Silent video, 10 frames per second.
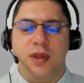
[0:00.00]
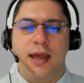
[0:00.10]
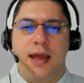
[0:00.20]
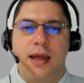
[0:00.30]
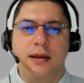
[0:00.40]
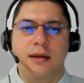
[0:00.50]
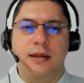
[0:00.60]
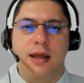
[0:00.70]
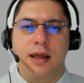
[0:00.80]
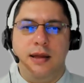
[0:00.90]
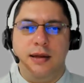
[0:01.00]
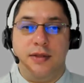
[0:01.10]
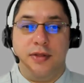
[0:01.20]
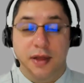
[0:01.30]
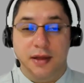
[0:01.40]
and they
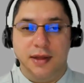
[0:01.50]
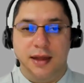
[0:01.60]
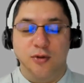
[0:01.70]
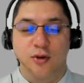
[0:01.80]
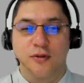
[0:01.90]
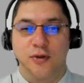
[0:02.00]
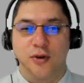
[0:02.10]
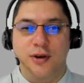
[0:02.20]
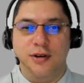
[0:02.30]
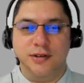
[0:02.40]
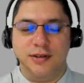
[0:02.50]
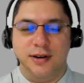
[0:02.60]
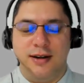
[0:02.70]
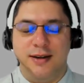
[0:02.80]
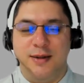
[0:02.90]
think that all foreigners
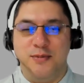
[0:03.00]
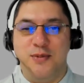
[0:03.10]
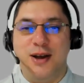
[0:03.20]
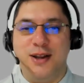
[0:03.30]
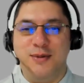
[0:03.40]
are uh, money